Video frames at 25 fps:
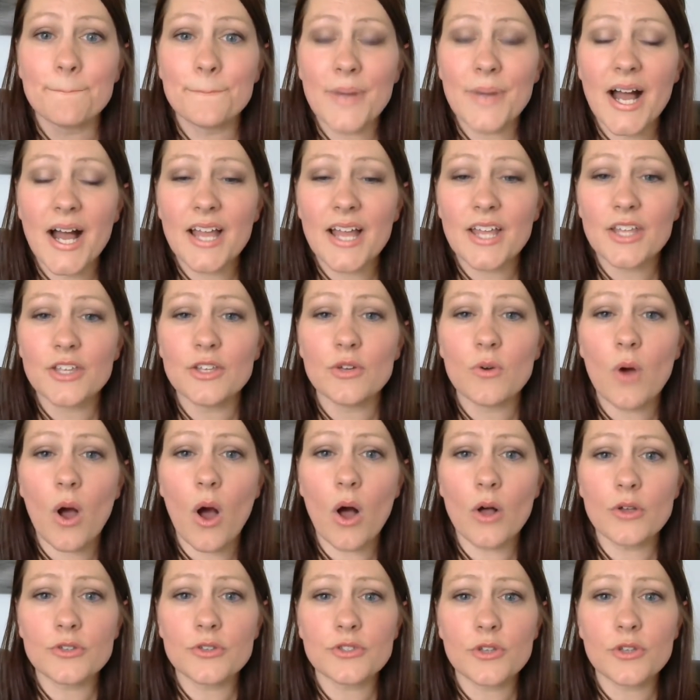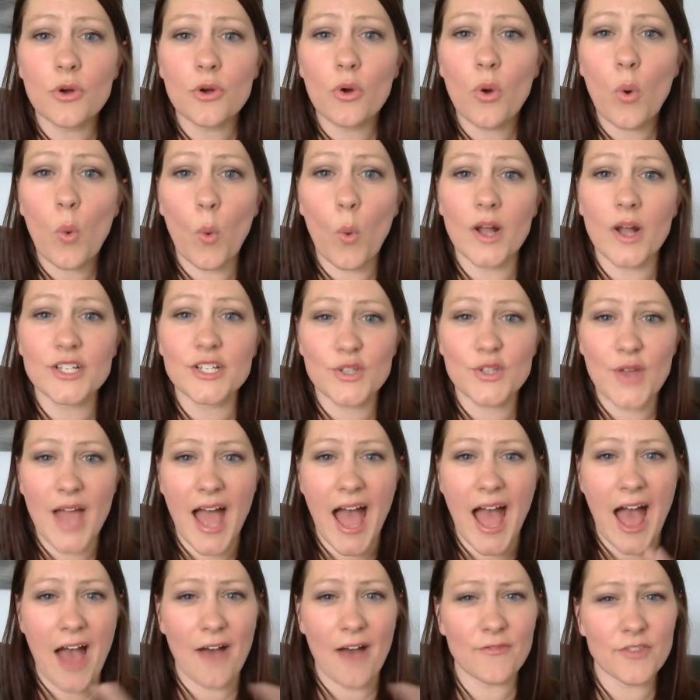but you also want to
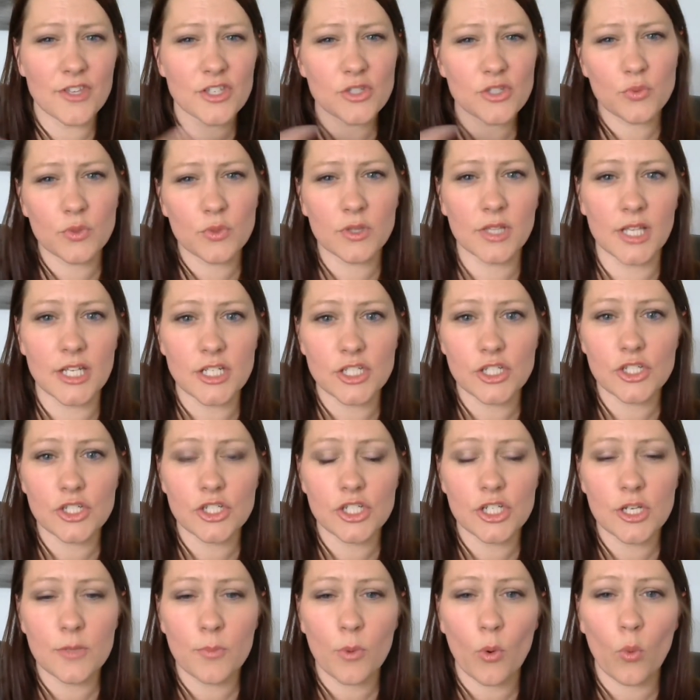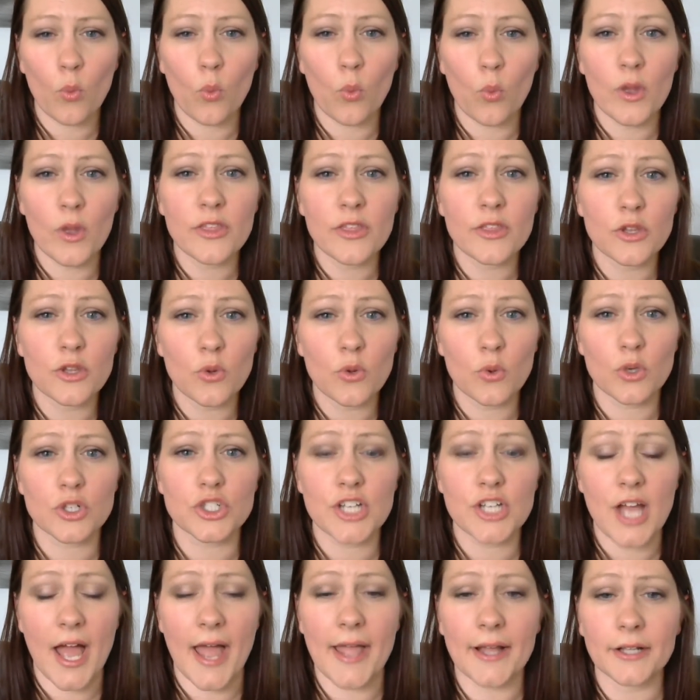have this relationship with your
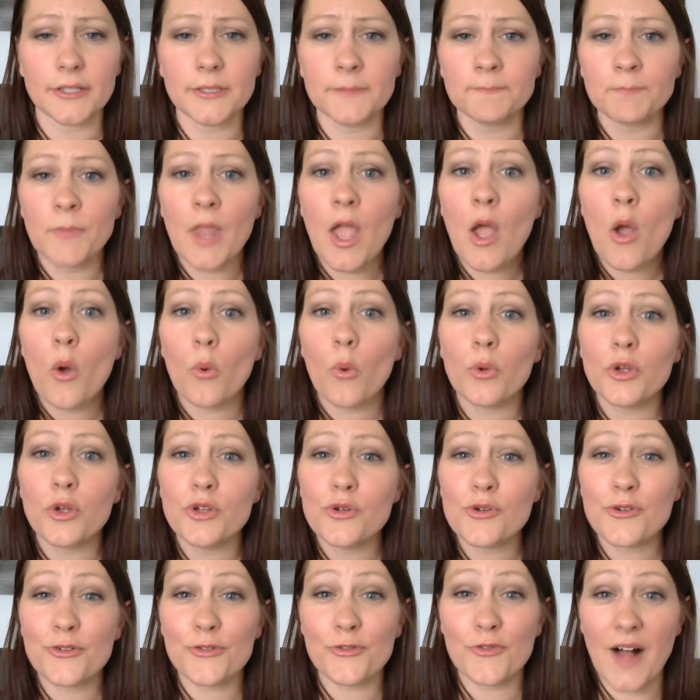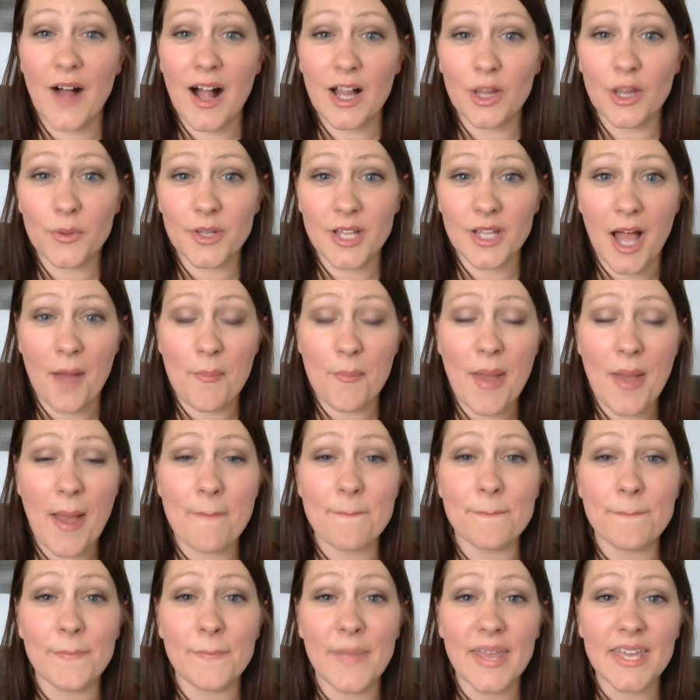child where you are following up
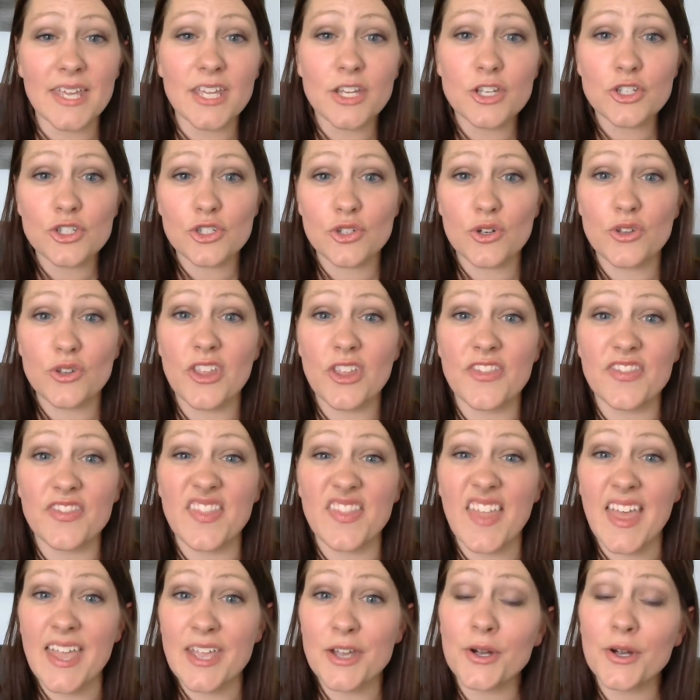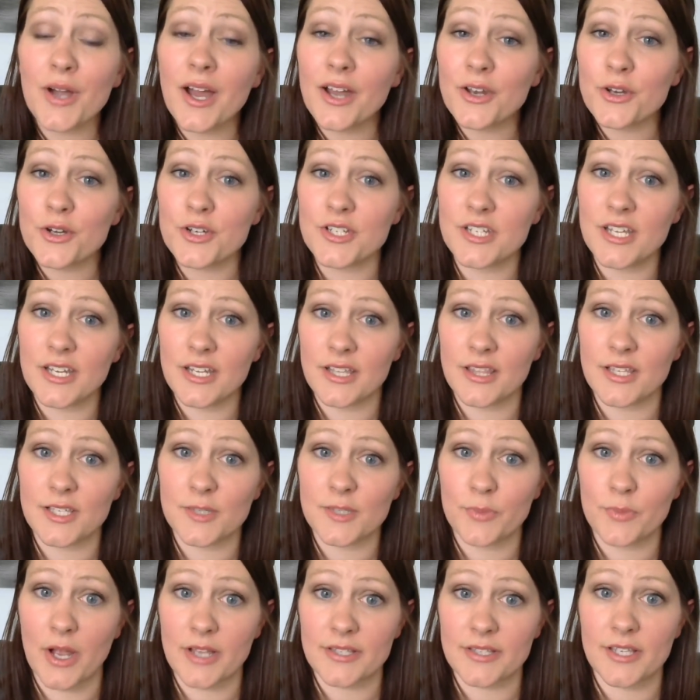and making sure that they are understanding
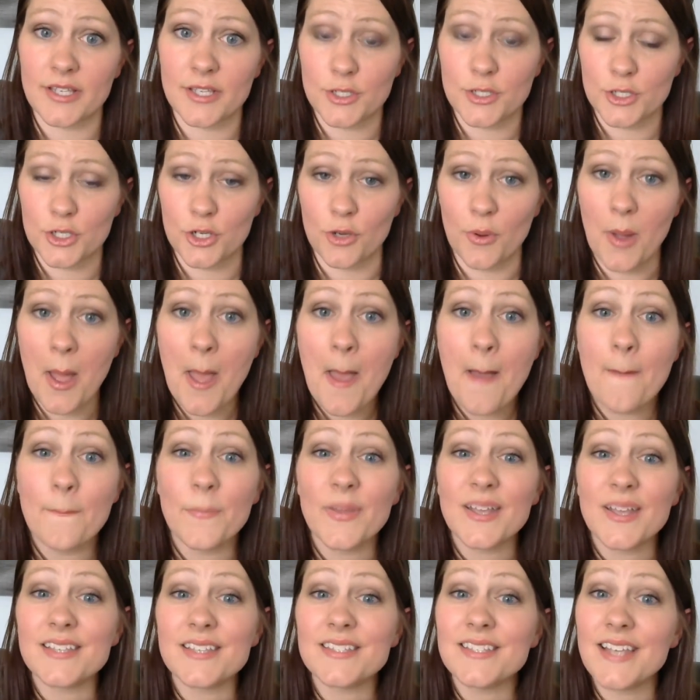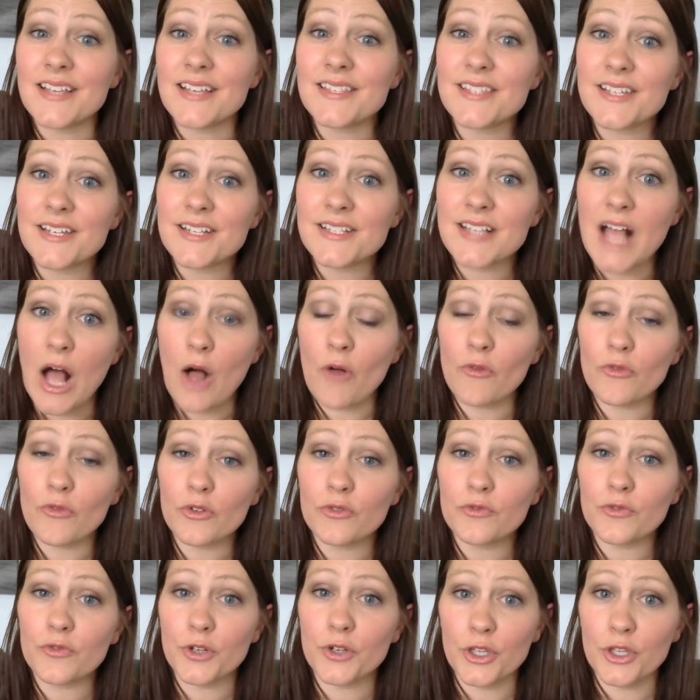this process too. Because yes, it is
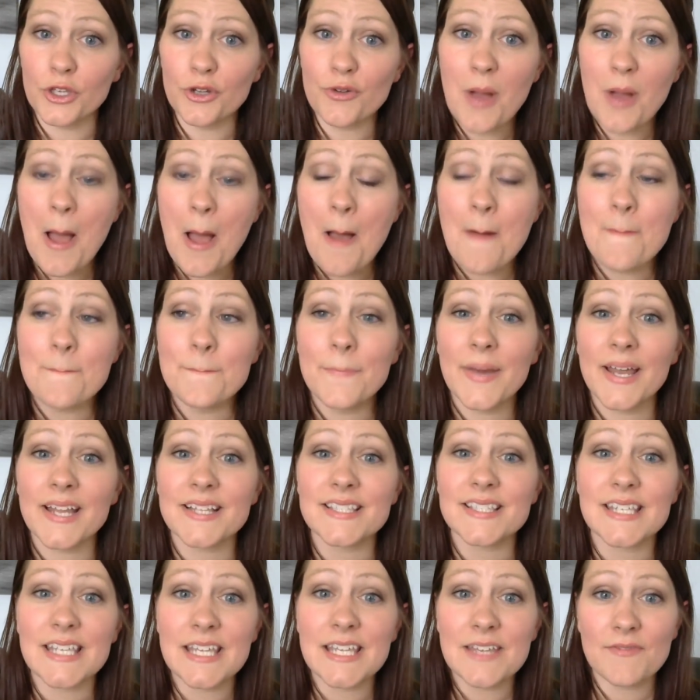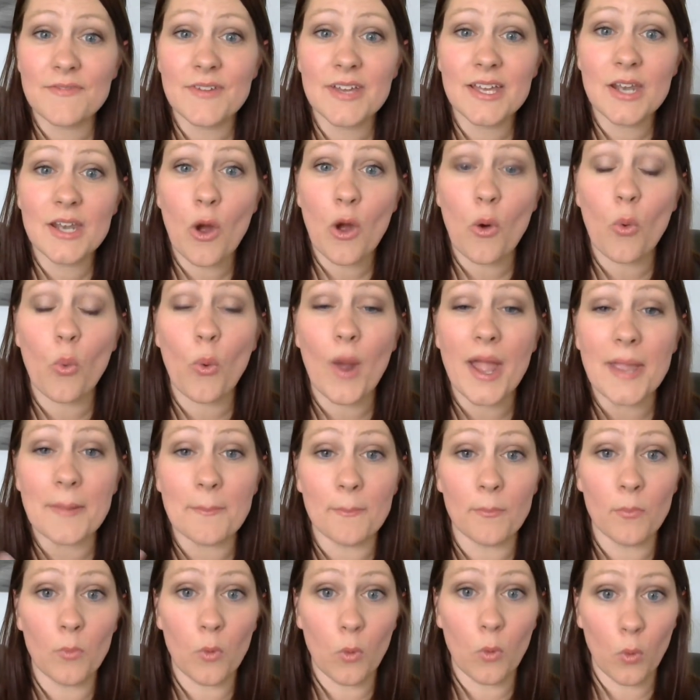helpful for you, but it's even way
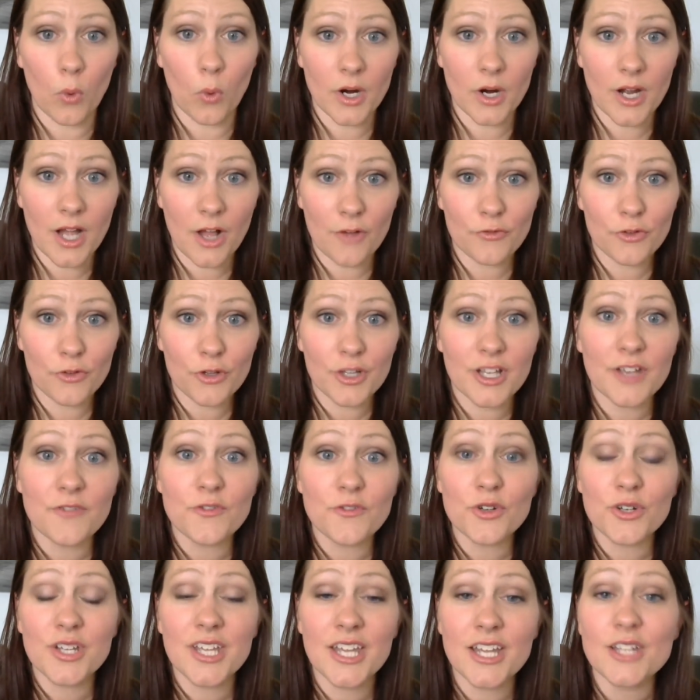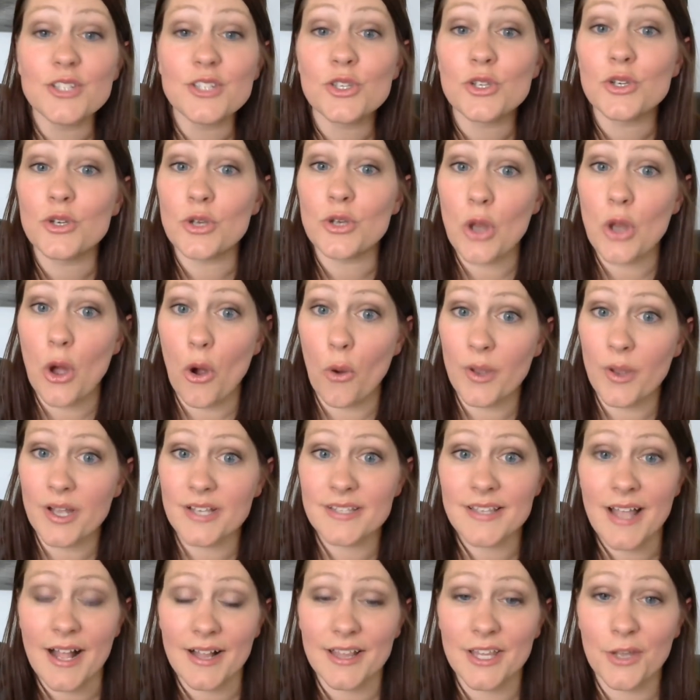more helpful if your kids know
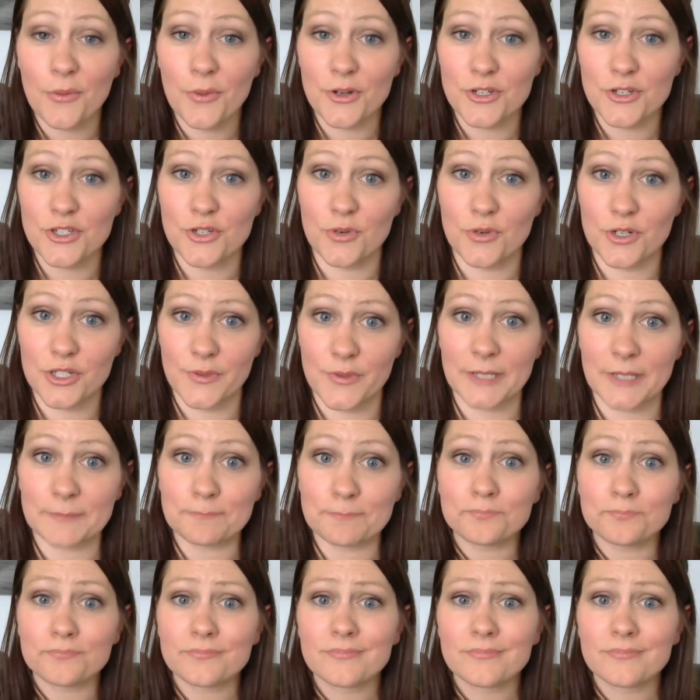exactly what you are doing.